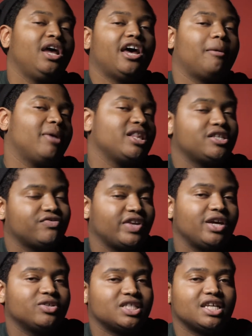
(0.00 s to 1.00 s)
I made this
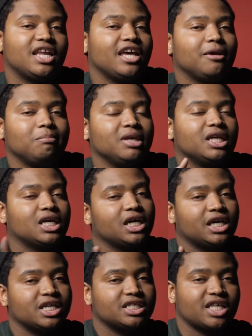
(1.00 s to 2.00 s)
video today
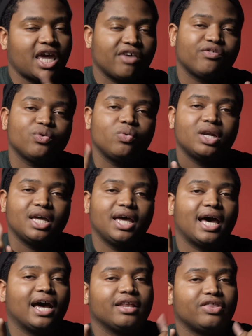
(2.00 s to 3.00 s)
because everyone
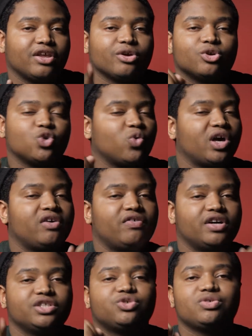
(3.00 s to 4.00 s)
got their
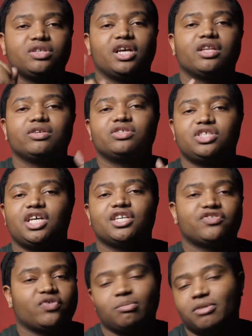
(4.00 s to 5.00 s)
$1,200 checks from